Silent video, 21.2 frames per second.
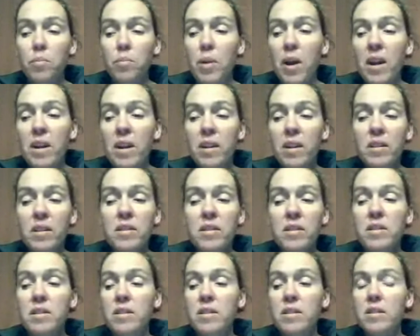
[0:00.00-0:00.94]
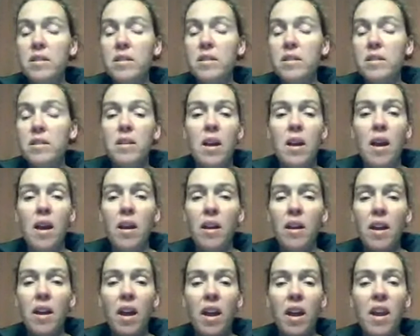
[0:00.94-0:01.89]
products,
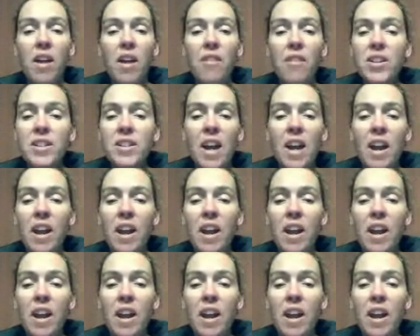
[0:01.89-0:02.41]
and every